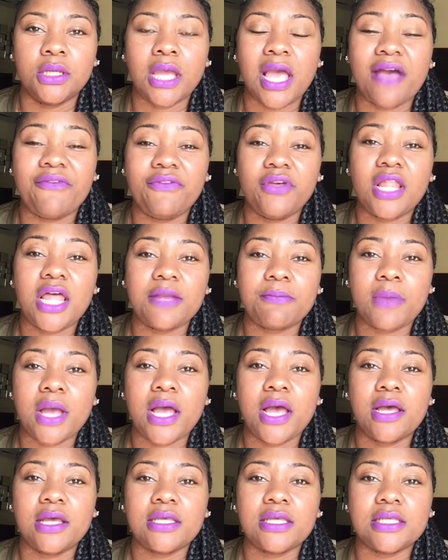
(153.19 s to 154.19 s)
I feel like
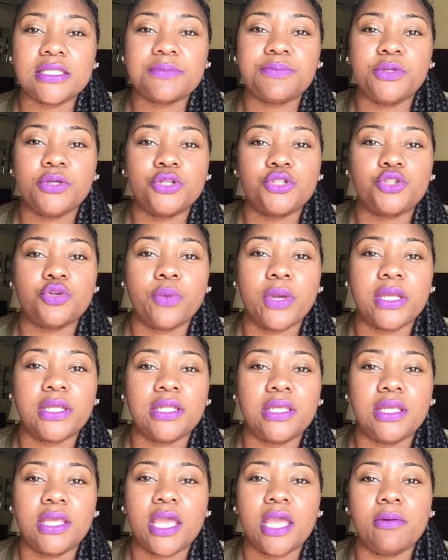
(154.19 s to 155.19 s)
my spiritual
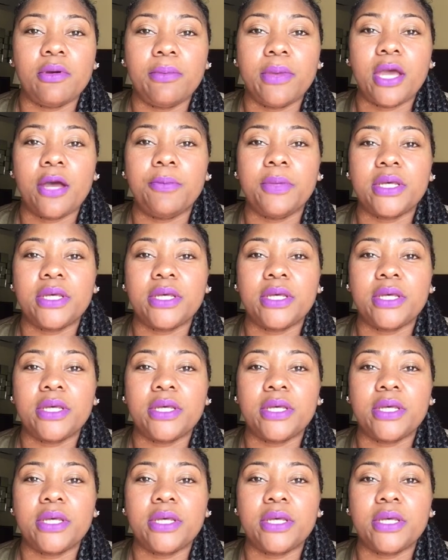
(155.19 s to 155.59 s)
awakening came about